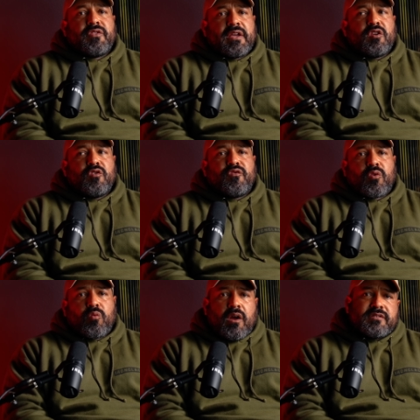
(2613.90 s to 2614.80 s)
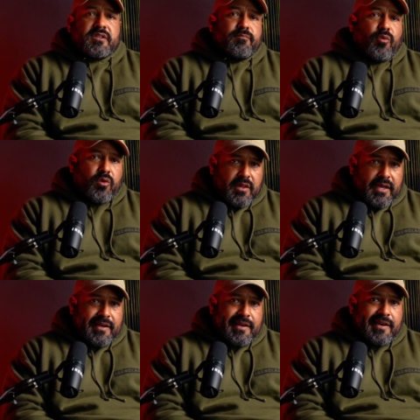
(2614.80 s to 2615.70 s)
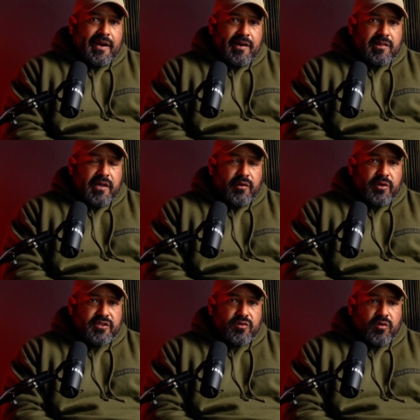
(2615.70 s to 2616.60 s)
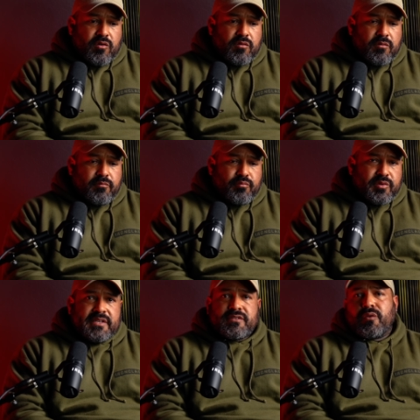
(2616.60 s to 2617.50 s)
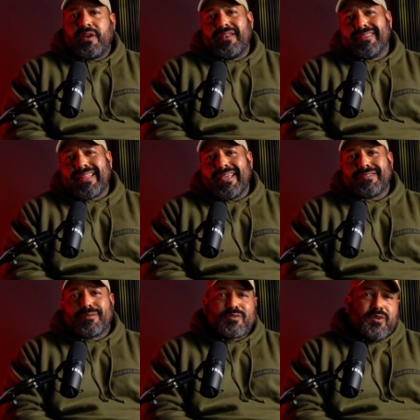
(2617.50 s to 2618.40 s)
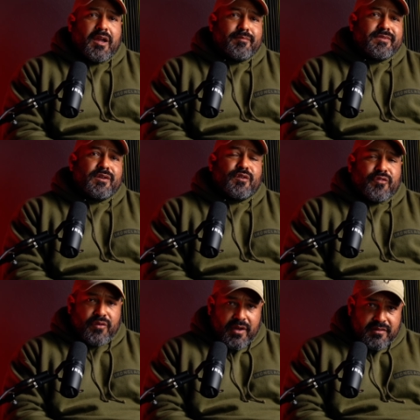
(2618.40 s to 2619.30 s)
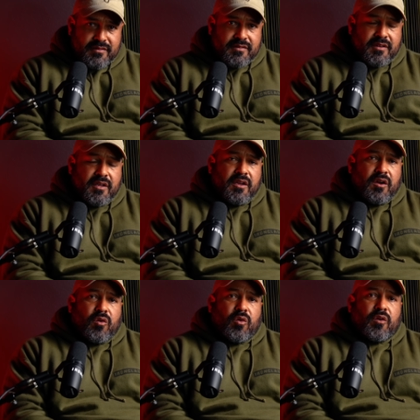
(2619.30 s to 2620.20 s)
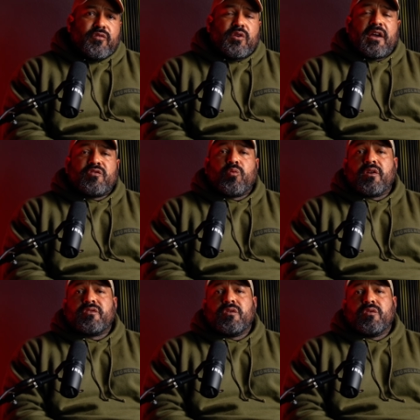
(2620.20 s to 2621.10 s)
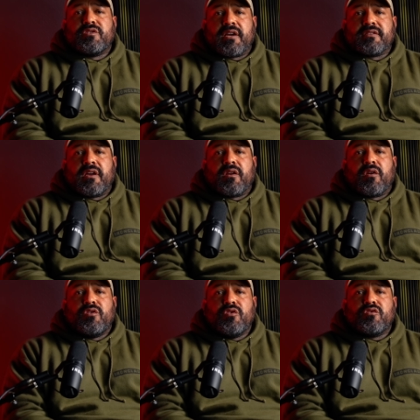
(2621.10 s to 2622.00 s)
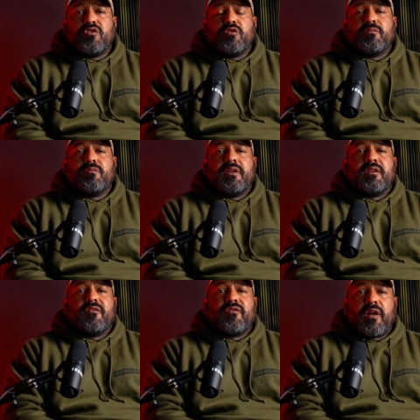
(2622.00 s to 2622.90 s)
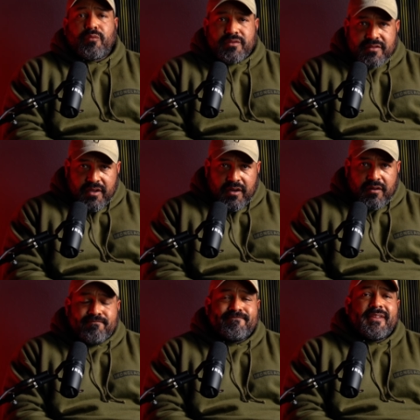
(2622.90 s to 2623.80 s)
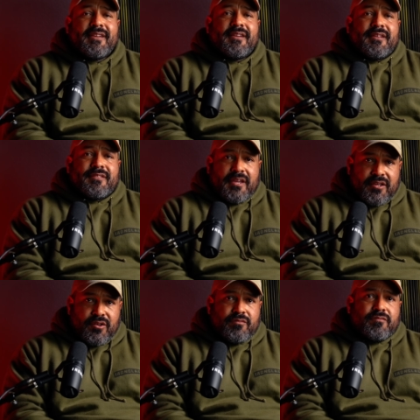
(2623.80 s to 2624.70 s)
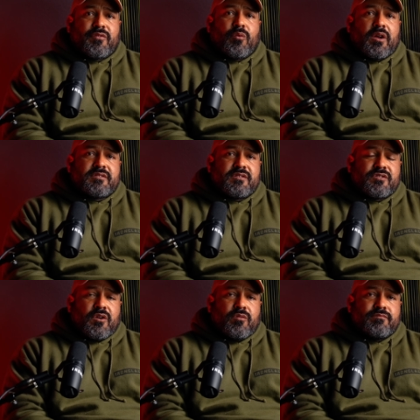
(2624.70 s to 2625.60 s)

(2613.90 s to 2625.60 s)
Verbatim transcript: Thank you for watching Borderland and Ironclad Original. Please go ahead and like, subscribe, tell your friends. Or if you guys want to, go check us out on YouTube and follow us there. Thank you for watching the show.